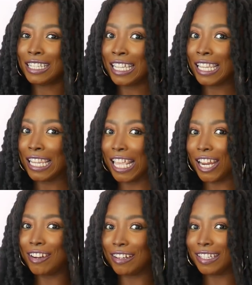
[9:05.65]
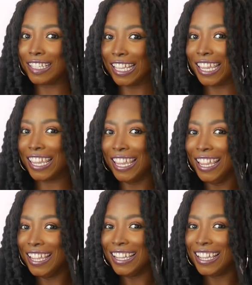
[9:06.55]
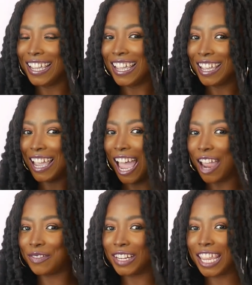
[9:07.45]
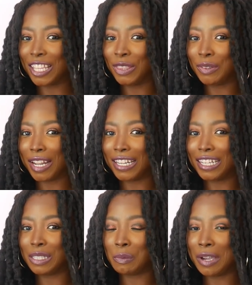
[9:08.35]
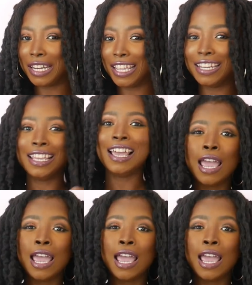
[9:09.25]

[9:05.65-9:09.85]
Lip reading: Clearly, African threading is winning.